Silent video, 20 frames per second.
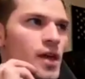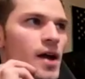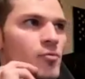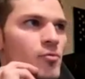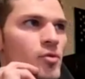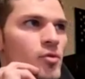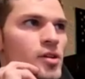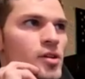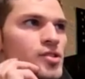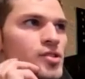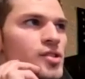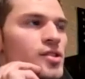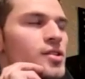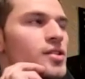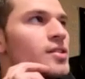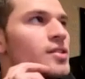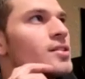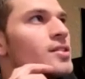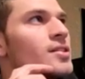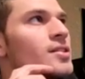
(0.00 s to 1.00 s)
reason,
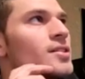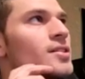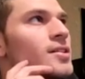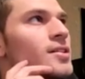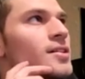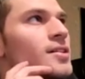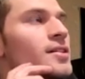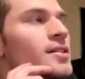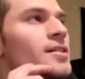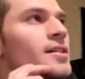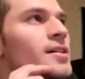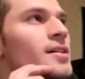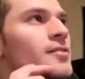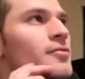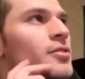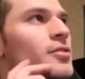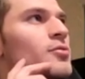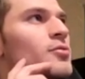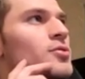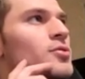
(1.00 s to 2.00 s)
if
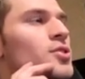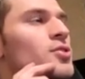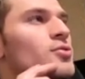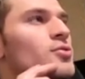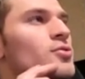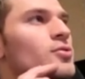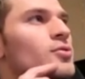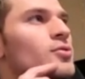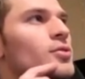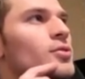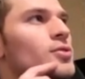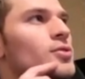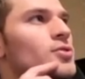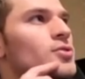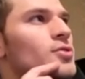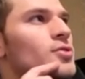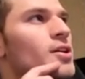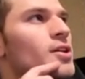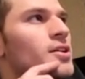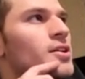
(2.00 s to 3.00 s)
there was a nuclear
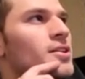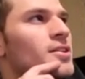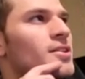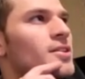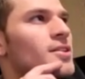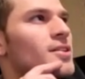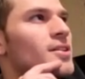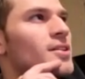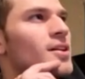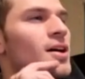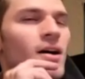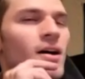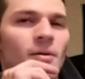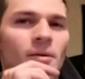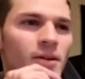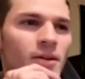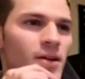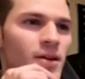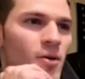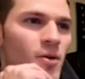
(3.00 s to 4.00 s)
strike, a
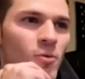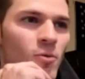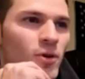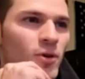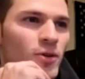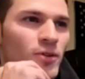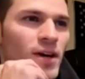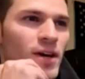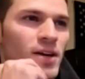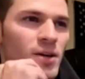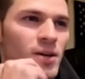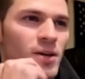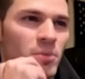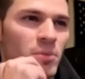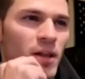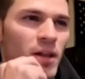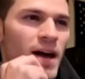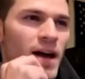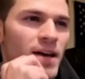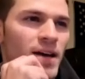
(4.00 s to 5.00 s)
world-ending
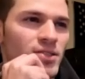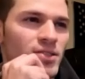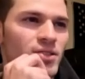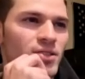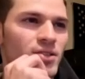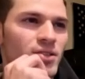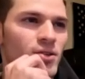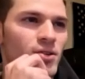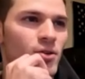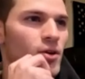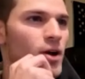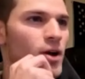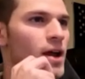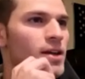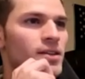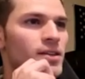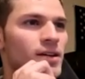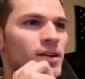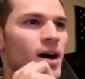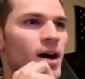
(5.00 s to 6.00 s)
blast, or any
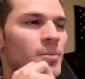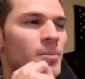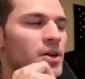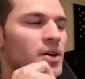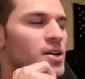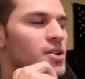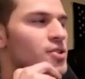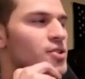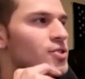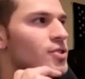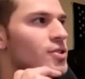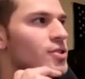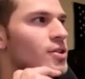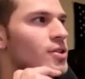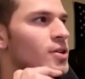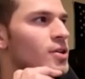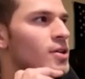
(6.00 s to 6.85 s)
of the combination,